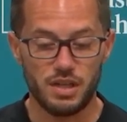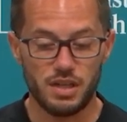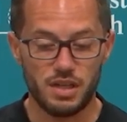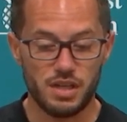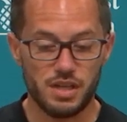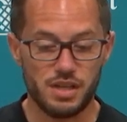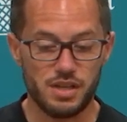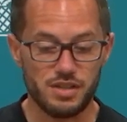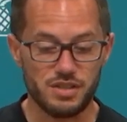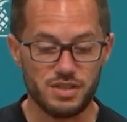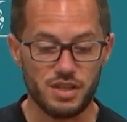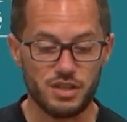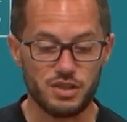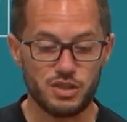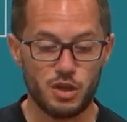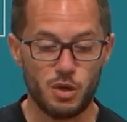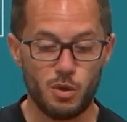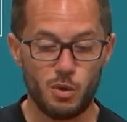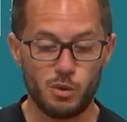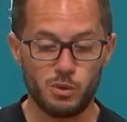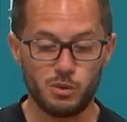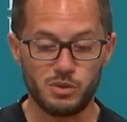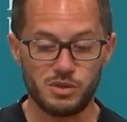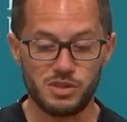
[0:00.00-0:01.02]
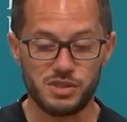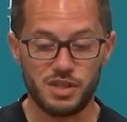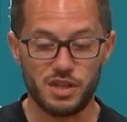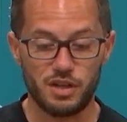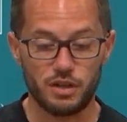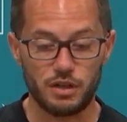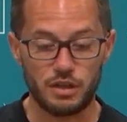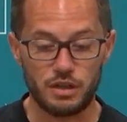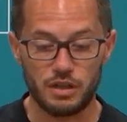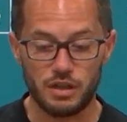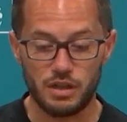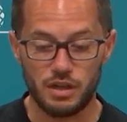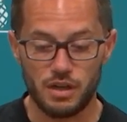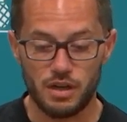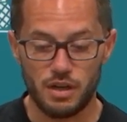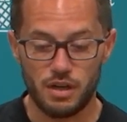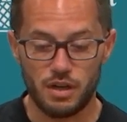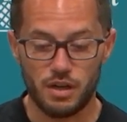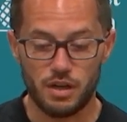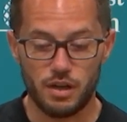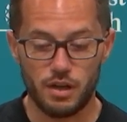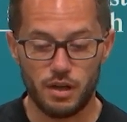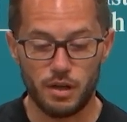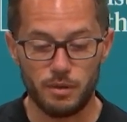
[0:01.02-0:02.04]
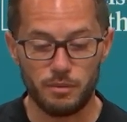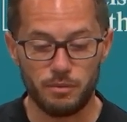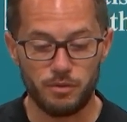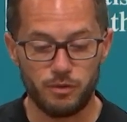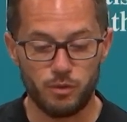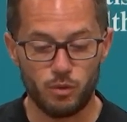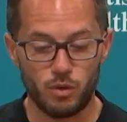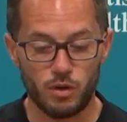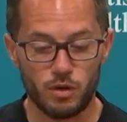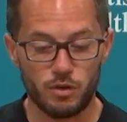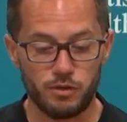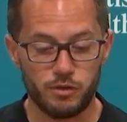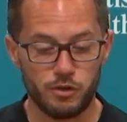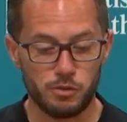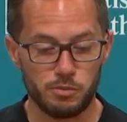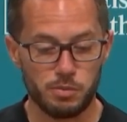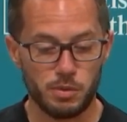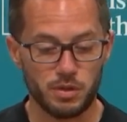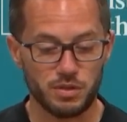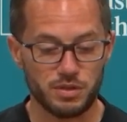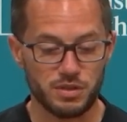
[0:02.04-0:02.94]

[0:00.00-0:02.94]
He's a tone setter for our football